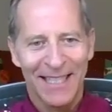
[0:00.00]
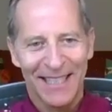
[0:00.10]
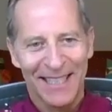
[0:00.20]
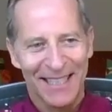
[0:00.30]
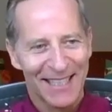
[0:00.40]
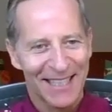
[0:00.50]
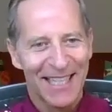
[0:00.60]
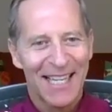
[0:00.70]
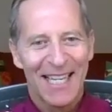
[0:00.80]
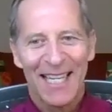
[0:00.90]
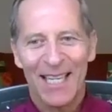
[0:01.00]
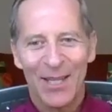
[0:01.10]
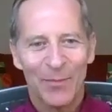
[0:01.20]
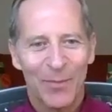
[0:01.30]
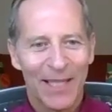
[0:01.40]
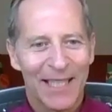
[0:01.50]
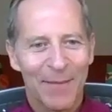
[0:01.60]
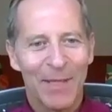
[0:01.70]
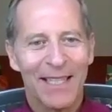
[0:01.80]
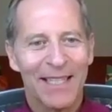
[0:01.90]
but let
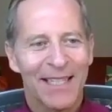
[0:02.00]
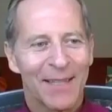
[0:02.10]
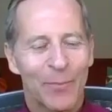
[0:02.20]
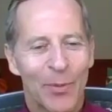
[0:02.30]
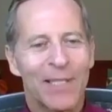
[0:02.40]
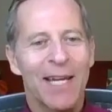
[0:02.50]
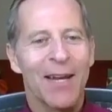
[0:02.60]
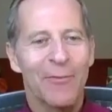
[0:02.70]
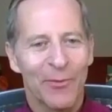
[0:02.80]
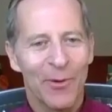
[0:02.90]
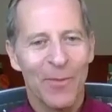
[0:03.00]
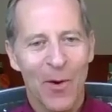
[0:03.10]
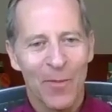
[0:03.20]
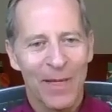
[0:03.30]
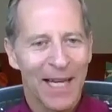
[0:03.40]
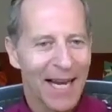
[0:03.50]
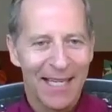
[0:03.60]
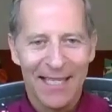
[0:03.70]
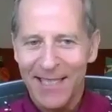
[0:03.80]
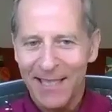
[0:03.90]
me pretend for a moment, and
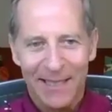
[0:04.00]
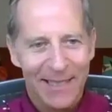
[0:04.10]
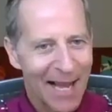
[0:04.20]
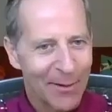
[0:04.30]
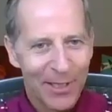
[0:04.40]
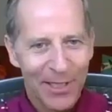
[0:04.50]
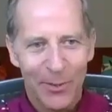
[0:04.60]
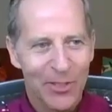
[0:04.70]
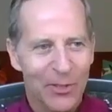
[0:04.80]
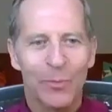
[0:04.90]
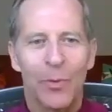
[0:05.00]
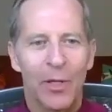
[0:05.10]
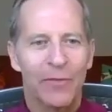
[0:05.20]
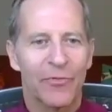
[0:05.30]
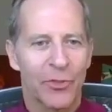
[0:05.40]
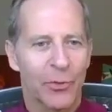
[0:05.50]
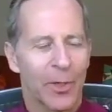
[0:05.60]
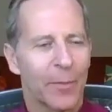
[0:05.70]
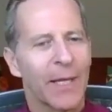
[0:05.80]
it's a cloudy crystal ball for sure.